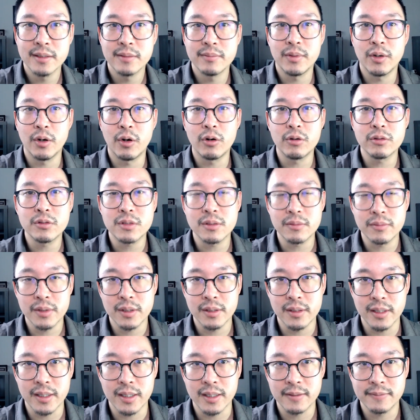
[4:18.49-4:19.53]
But
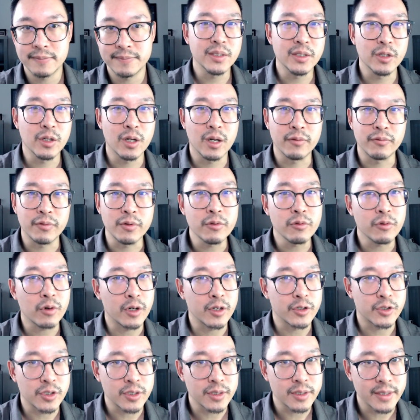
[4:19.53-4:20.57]
ultimately, you know, if you
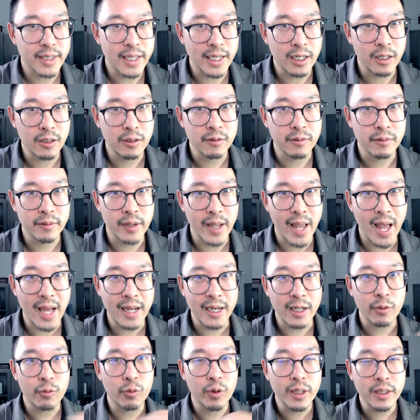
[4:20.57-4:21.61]
are just now
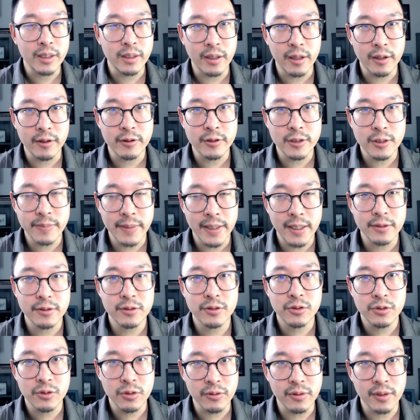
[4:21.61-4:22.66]
adding one other
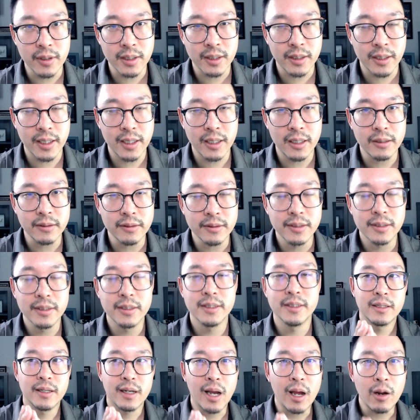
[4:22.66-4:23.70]
spouse to the account,
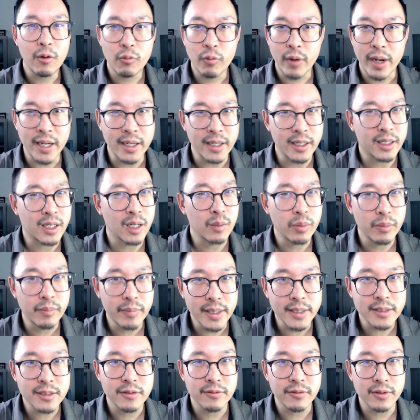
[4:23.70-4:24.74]
I'd wait a couple
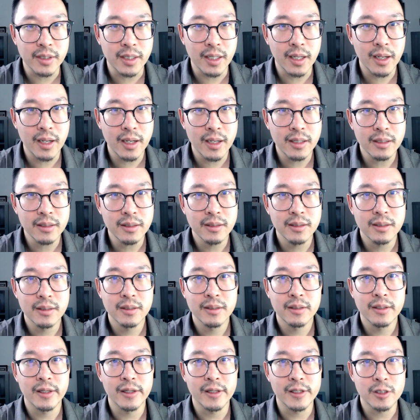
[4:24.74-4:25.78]
months if you can,
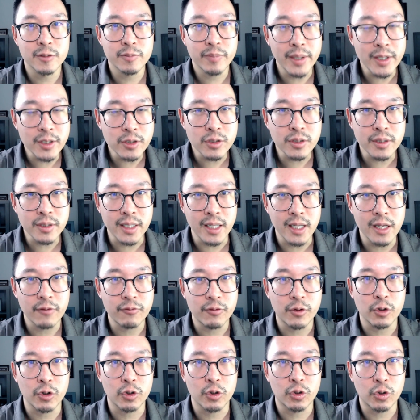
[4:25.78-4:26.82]
especially
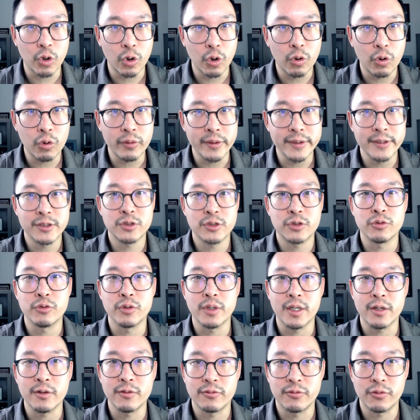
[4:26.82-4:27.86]
if your goal is to
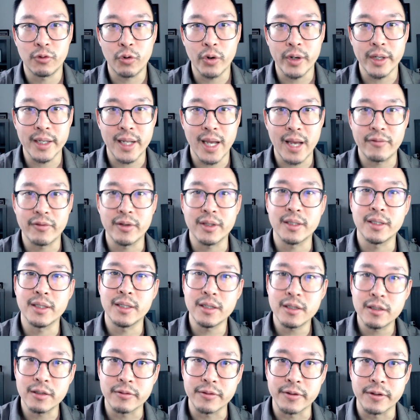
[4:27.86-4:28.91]
avoid having an
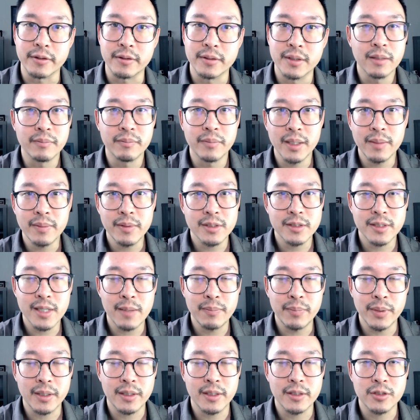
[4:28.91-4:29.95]
interview. Maybe it's
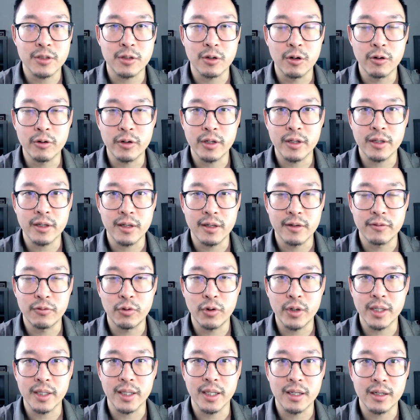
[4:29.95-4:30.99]
not because you're
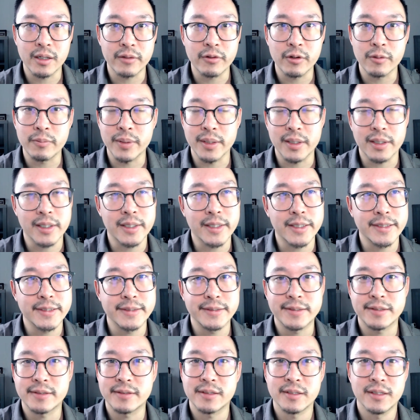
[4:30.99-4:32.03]
avoiding interview
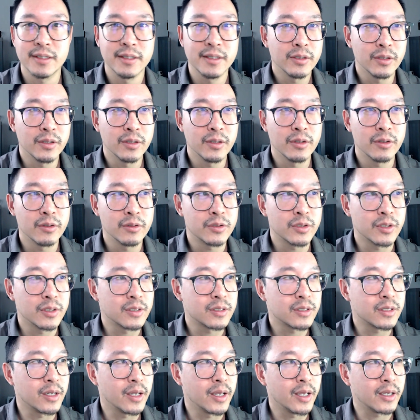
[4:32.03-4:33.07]
because you
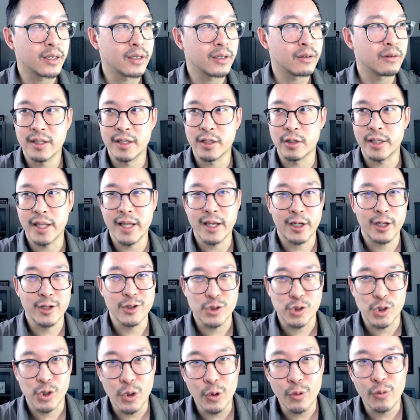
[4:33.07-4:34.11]
just like that you can't
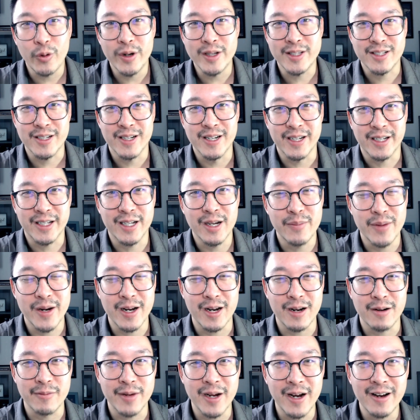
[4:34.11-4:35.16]
control what's going to come out of
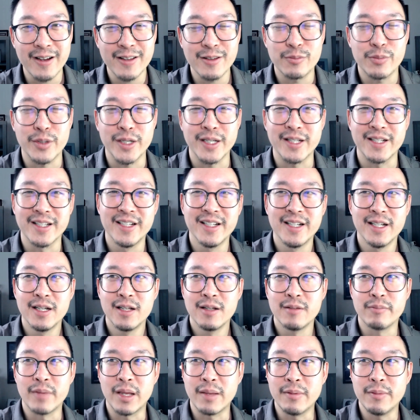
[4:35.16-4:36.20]
your mouth, but
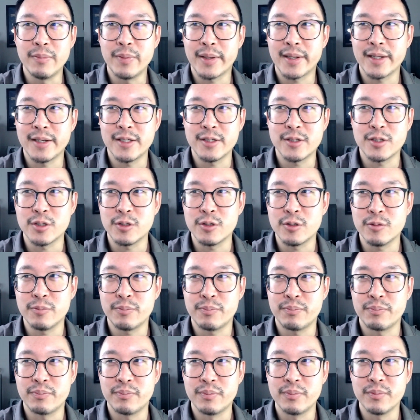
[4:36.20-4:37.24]
maybe because you
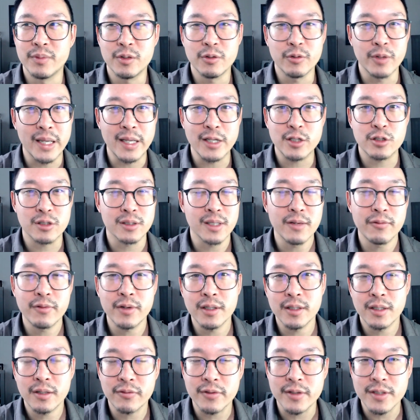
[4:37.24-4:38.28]
each live in
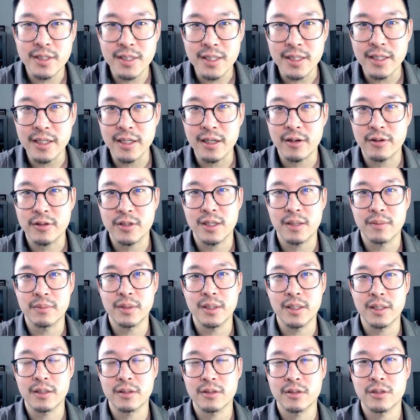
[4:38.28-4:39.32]
a different city or
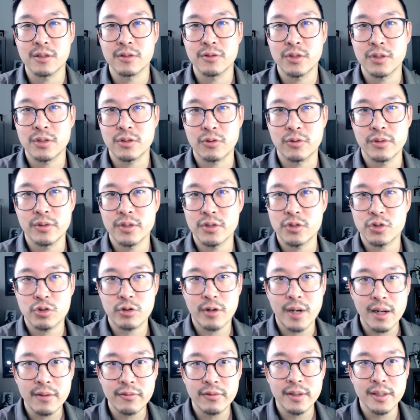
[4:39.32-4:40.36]
something. So just
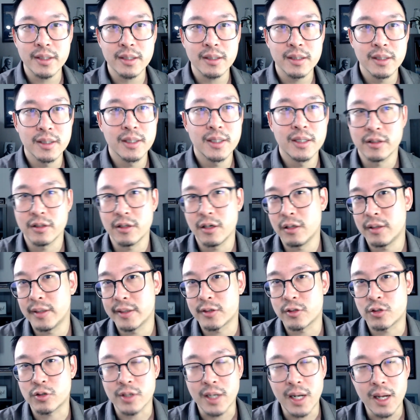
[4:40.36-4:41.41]
traveling, y'all like
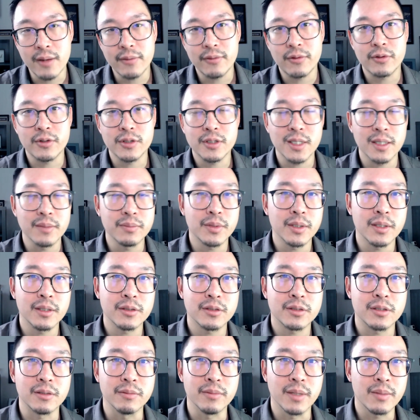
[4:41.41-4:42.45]
to travel or something.
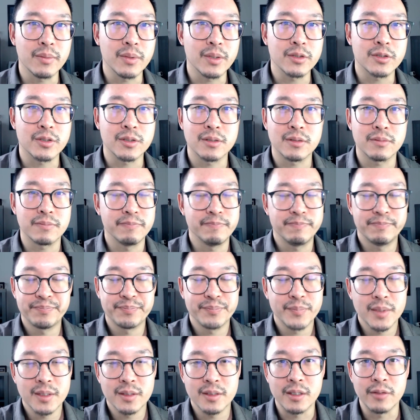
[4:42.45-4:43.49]
So maybe it's just
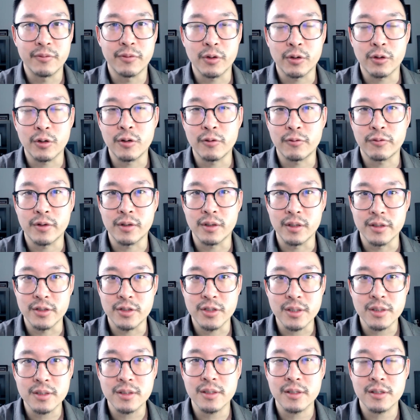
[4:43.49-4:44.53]
difficult for
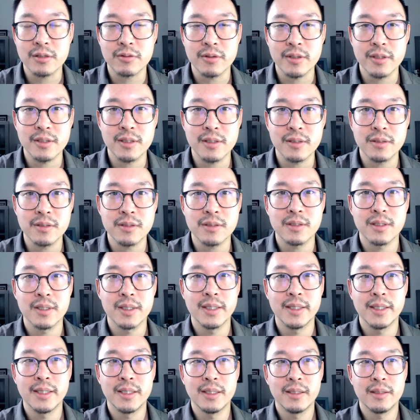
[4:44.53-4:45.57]
logistics reasons,
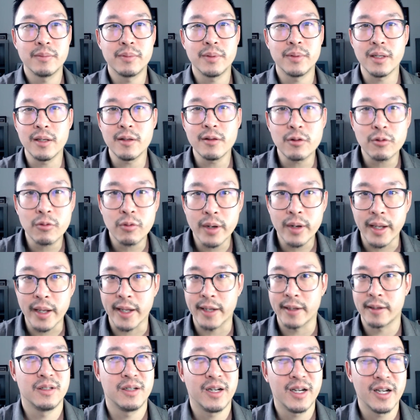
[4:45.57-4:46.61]
but either
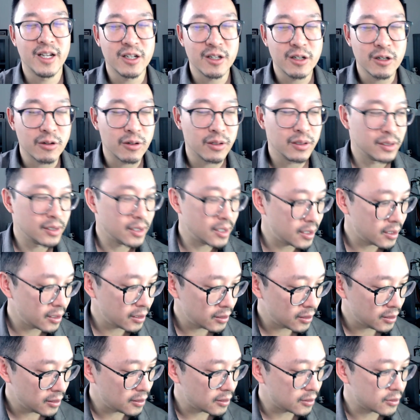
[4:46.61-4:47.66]
way, I know a lot of
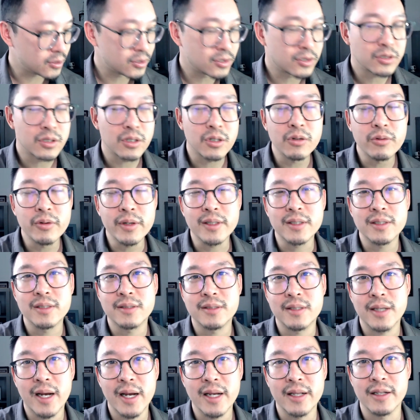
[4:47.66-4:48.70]
y'all are so
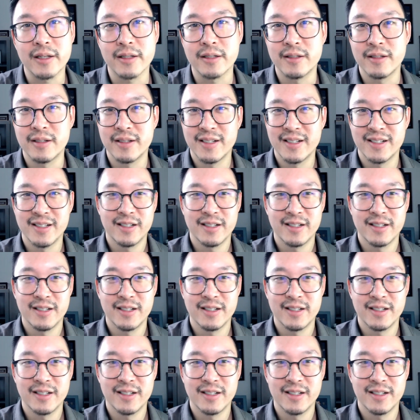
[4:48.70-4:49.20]
excited